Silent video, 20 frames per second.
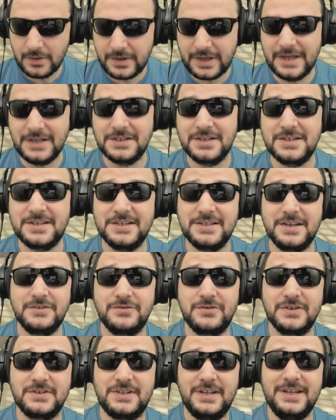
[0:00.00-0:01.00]
this is
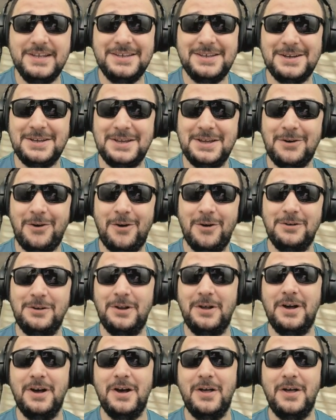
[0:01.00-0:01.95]
interesting. On uh,